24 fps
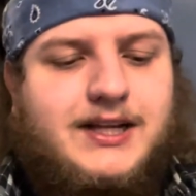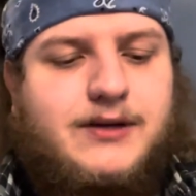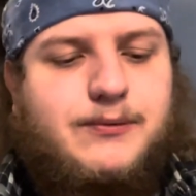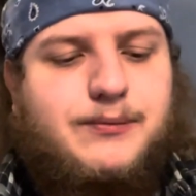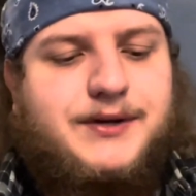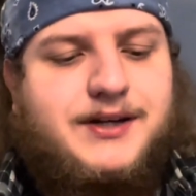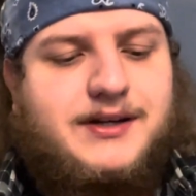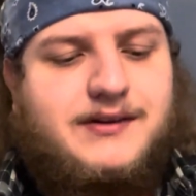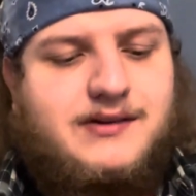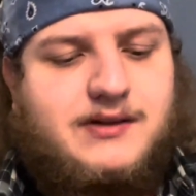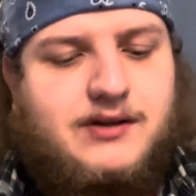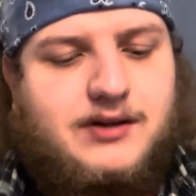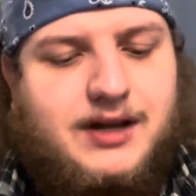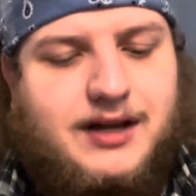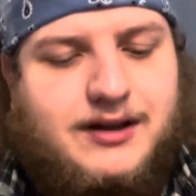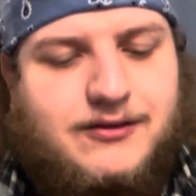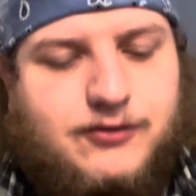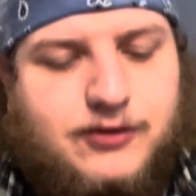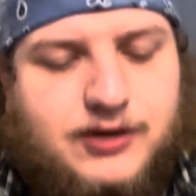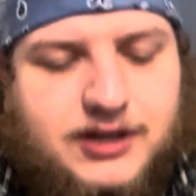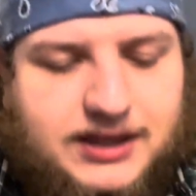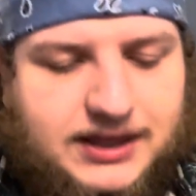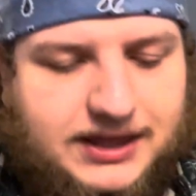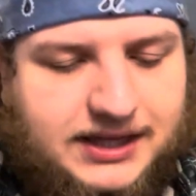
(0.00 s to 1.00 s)
read to you
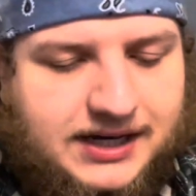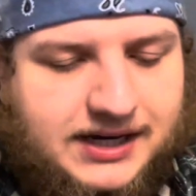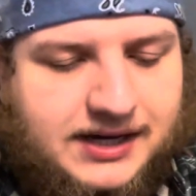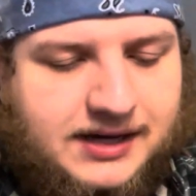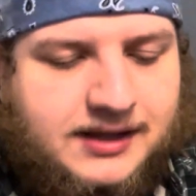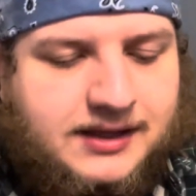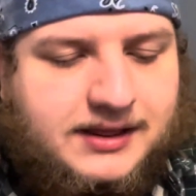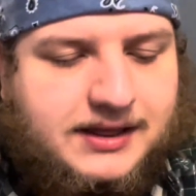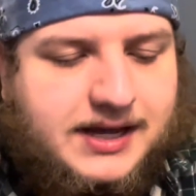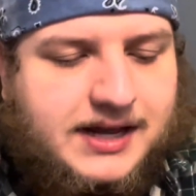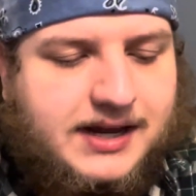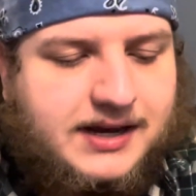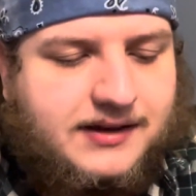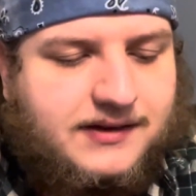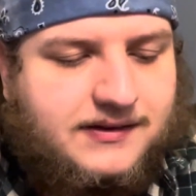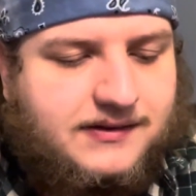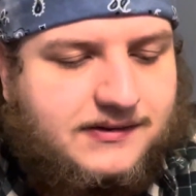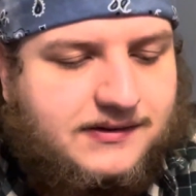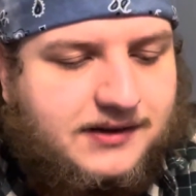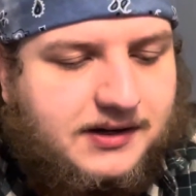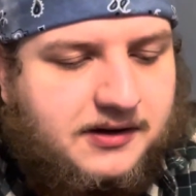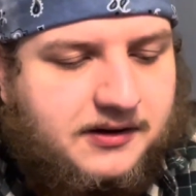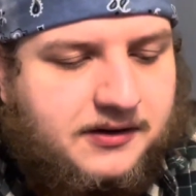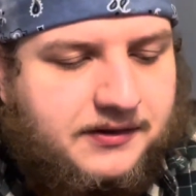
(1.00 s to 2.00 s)
everything that is
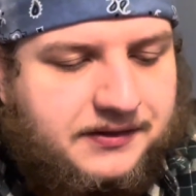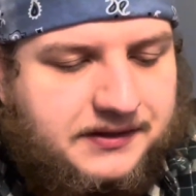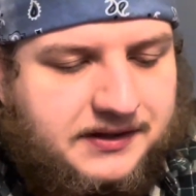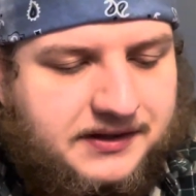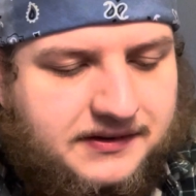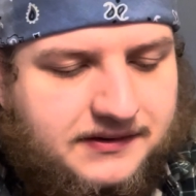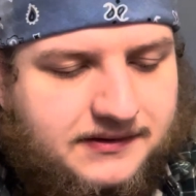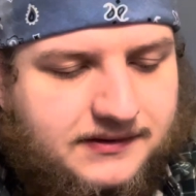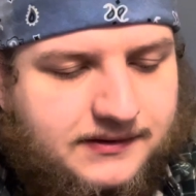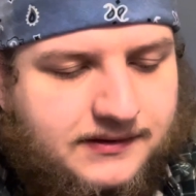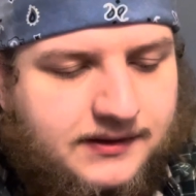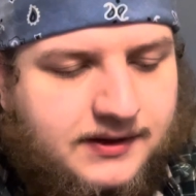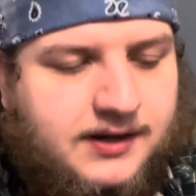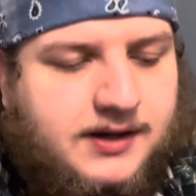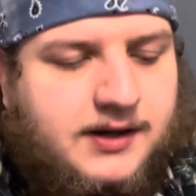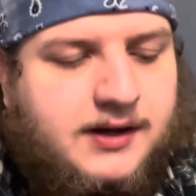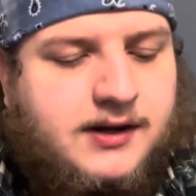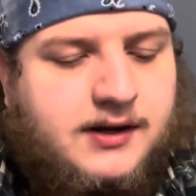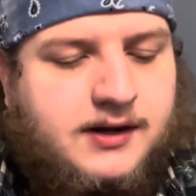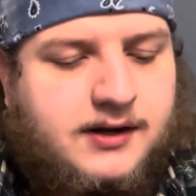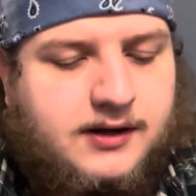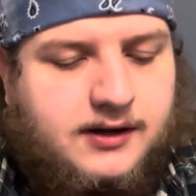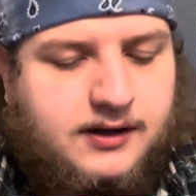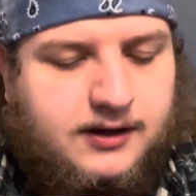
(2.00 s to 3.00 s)
said on this.
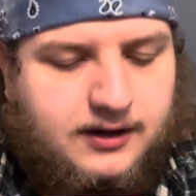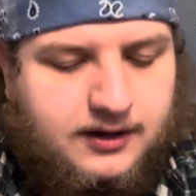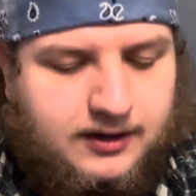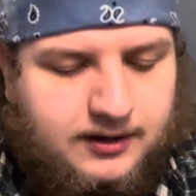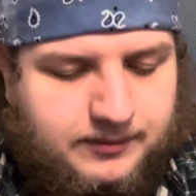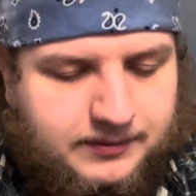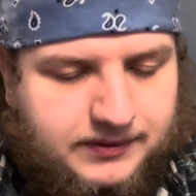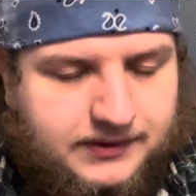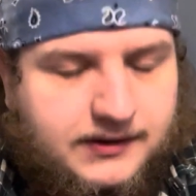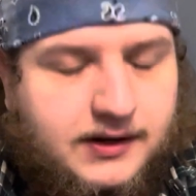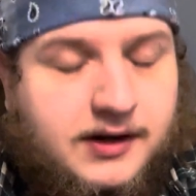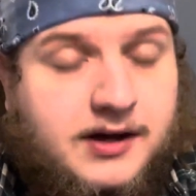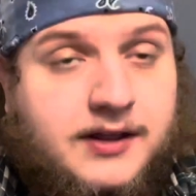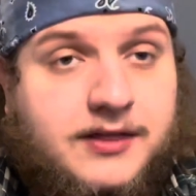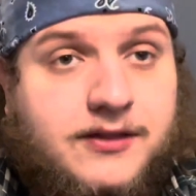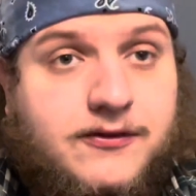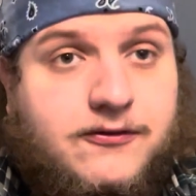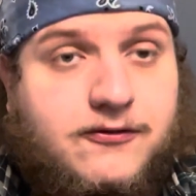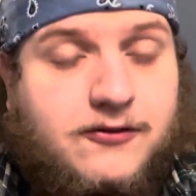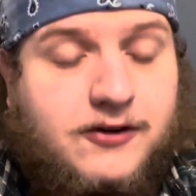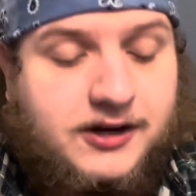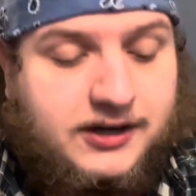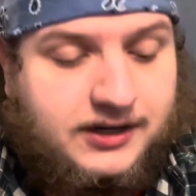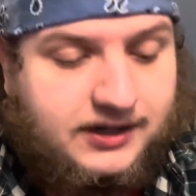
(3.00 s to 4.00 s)
On the
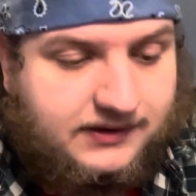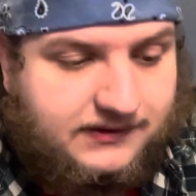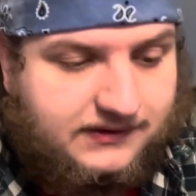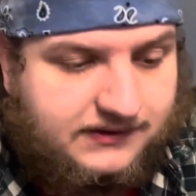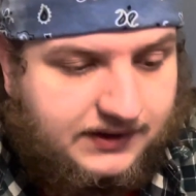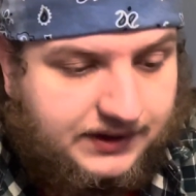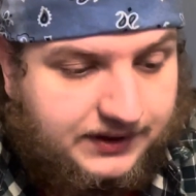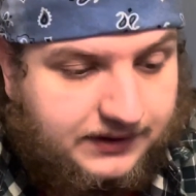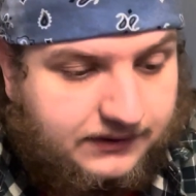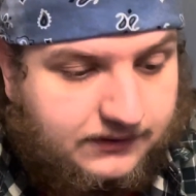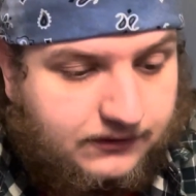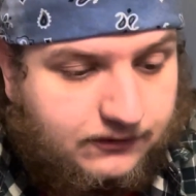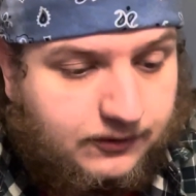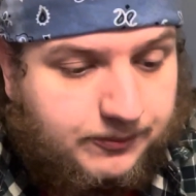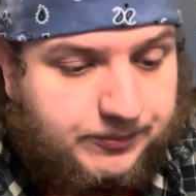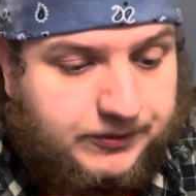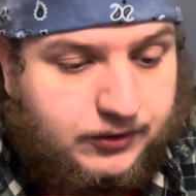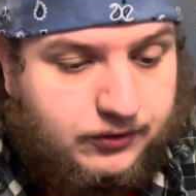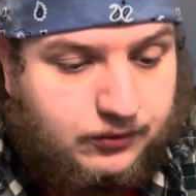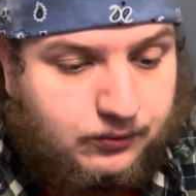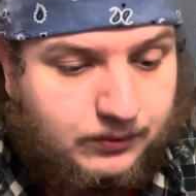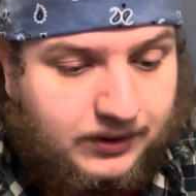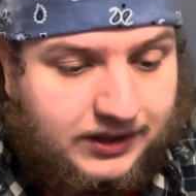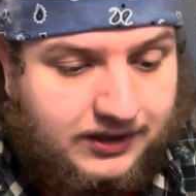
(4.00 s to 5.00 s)
front, it says, from the
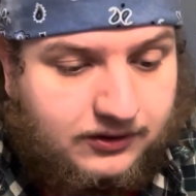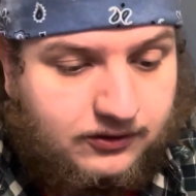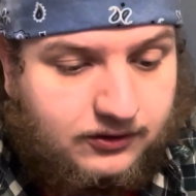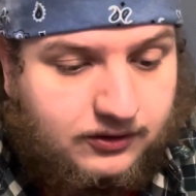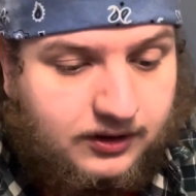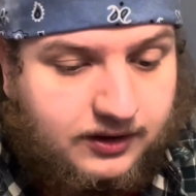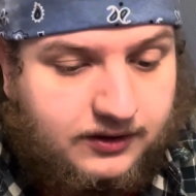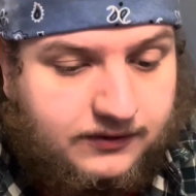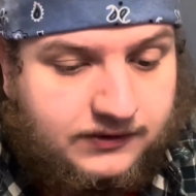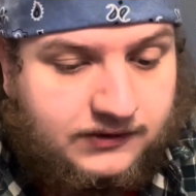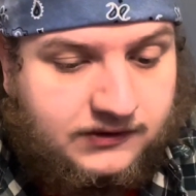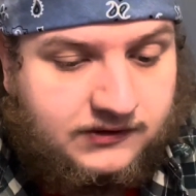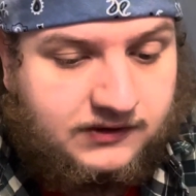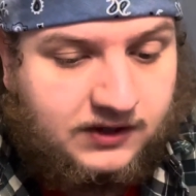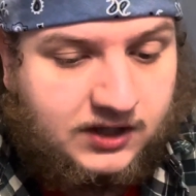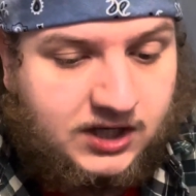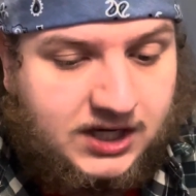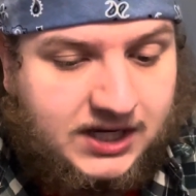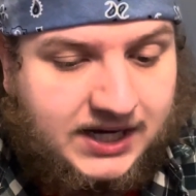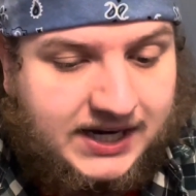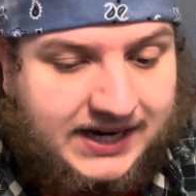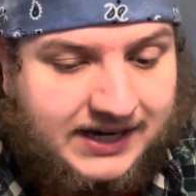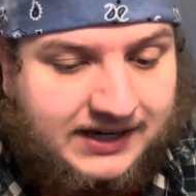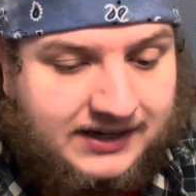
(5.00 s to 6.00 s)
director of Saw
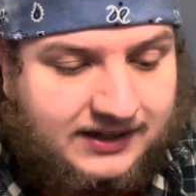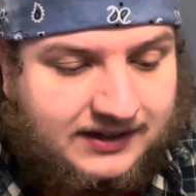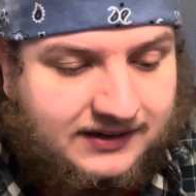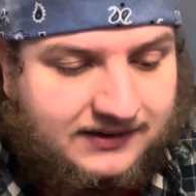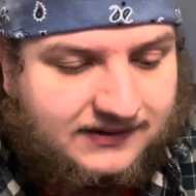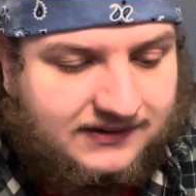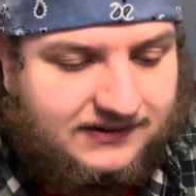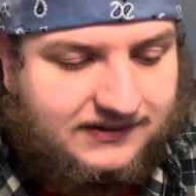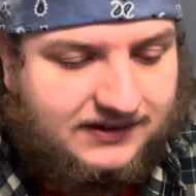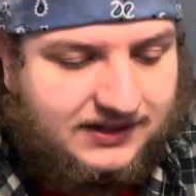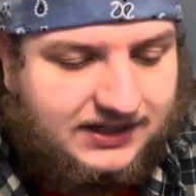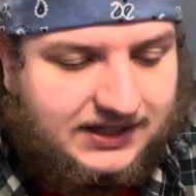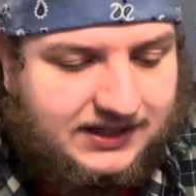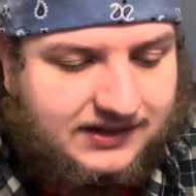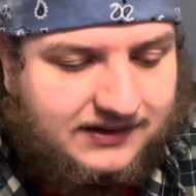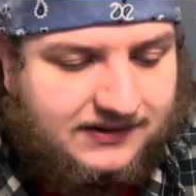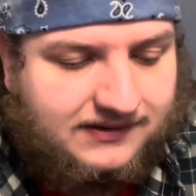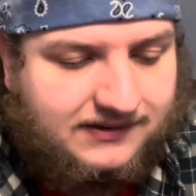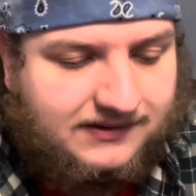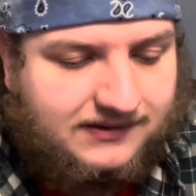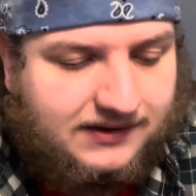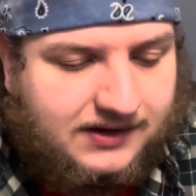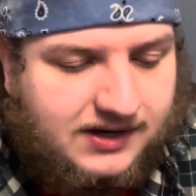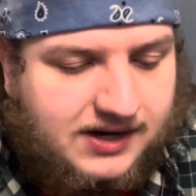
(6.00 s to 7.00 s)
and
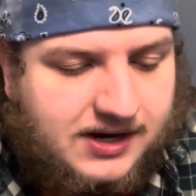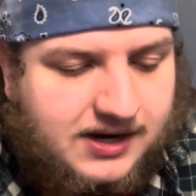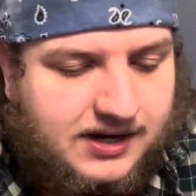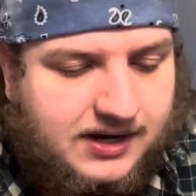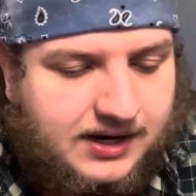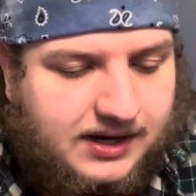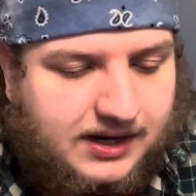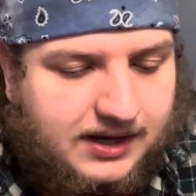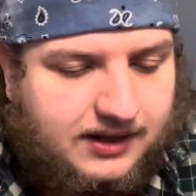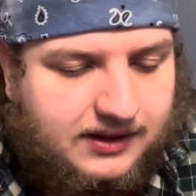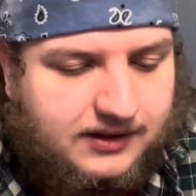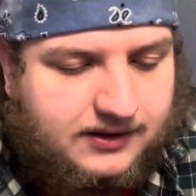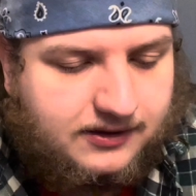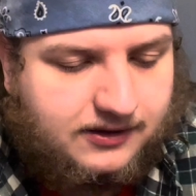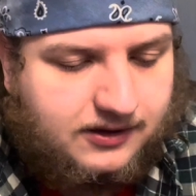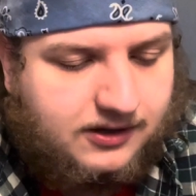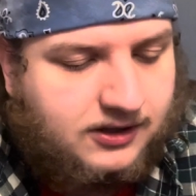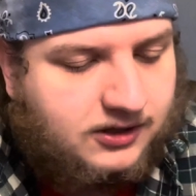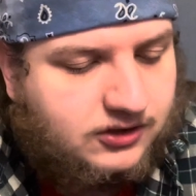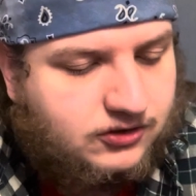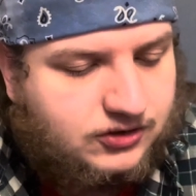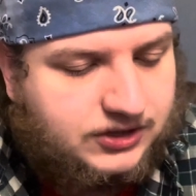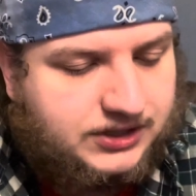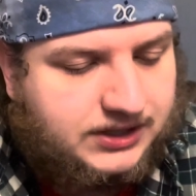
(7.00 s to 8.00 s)
Insidious, The
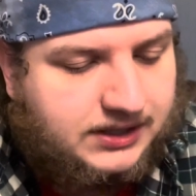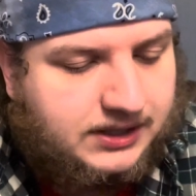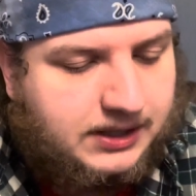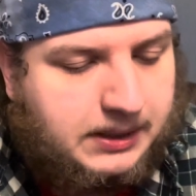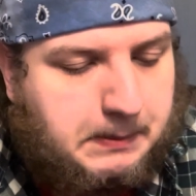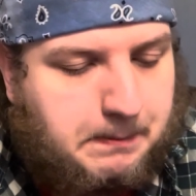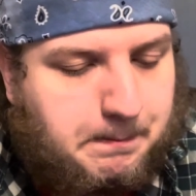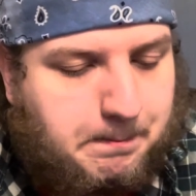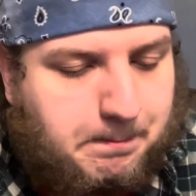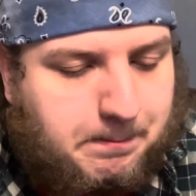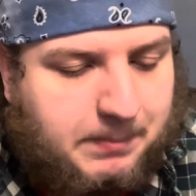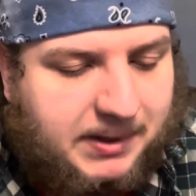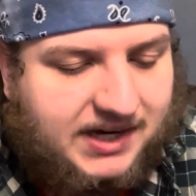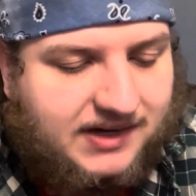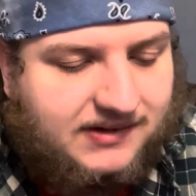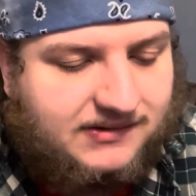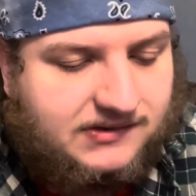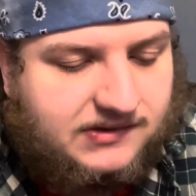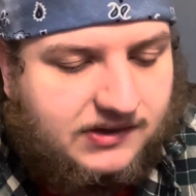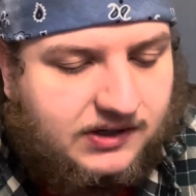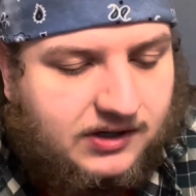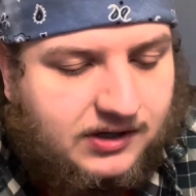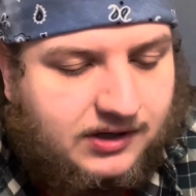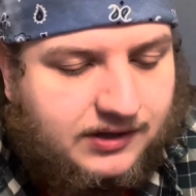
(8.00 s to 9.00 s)
Conjuring, based
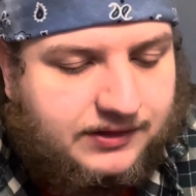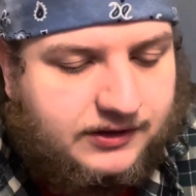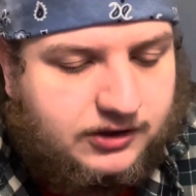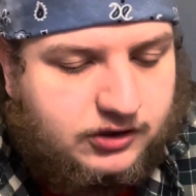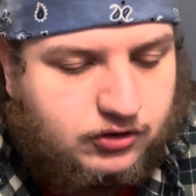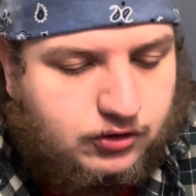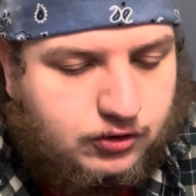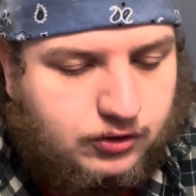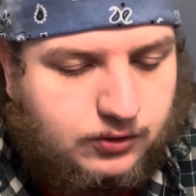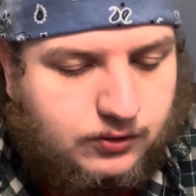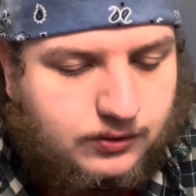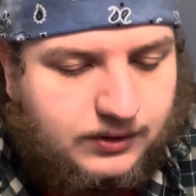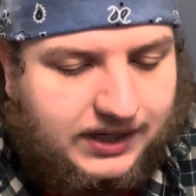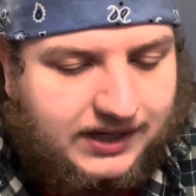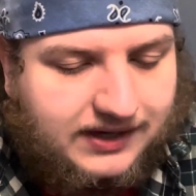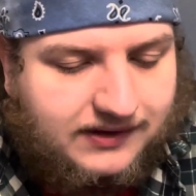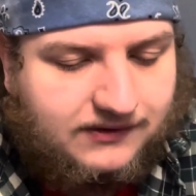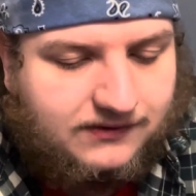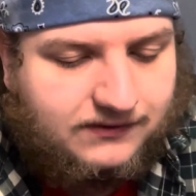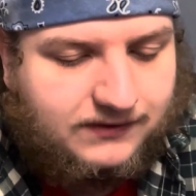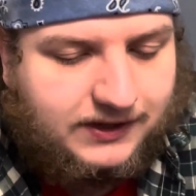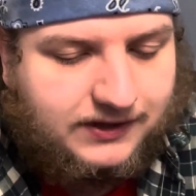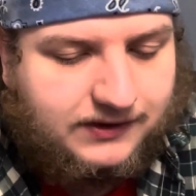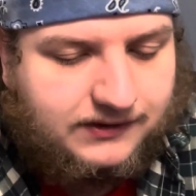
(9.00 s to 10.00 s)
on the true case
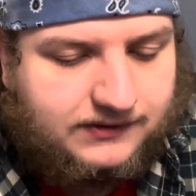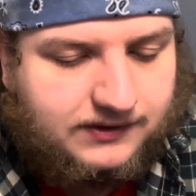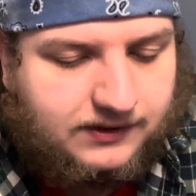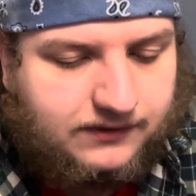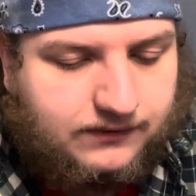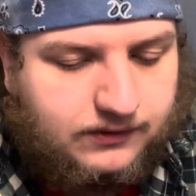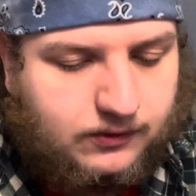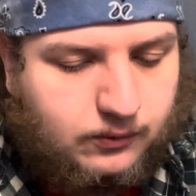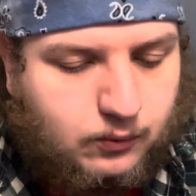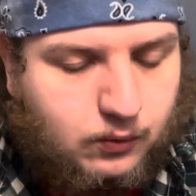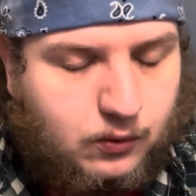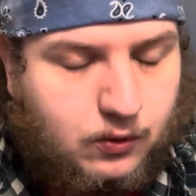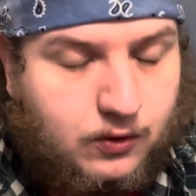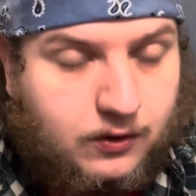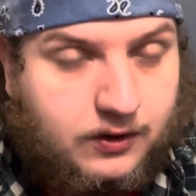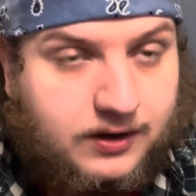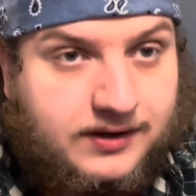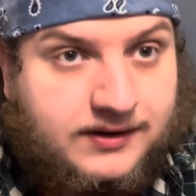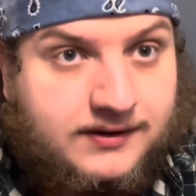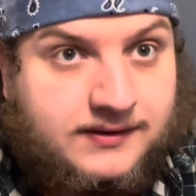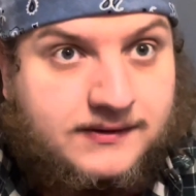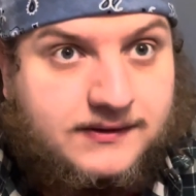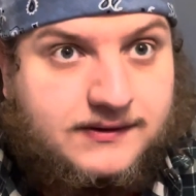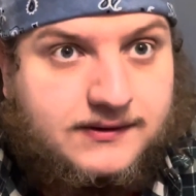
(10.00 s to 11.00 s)
files of the
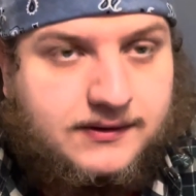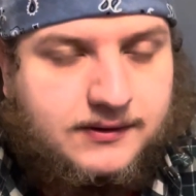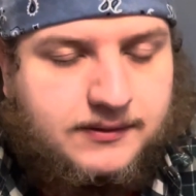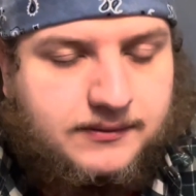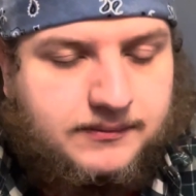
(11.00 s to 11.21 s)
Warrens.